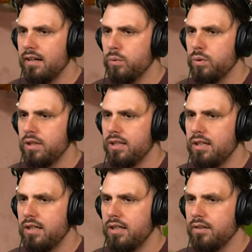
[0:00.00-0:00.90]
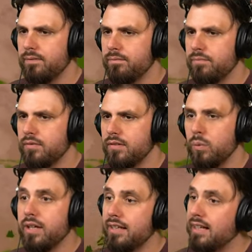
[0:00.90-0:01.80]
We
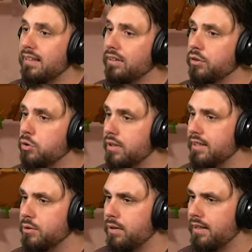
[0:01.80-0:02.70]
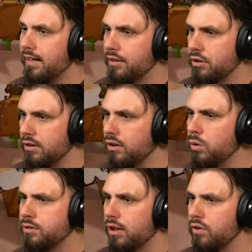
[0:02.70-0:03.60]
we can cut down the tree as well, actually. Oh,
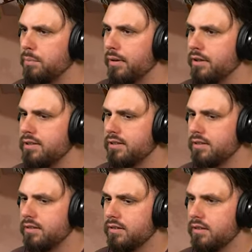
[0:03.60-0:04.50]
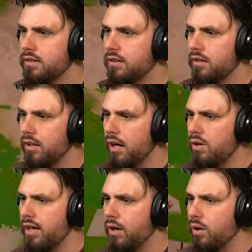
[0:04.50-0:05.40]
star repairs?
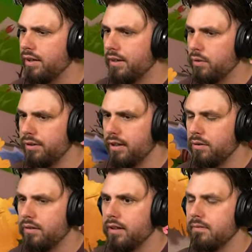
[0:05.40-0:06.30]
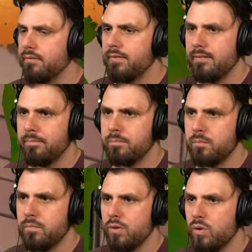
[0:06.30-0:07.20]
Okay, hold on, hold on, hold on.
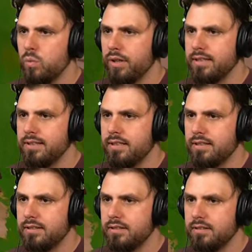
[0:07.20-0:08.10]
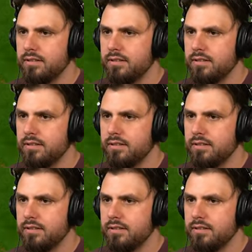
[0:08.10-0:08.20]
What is this?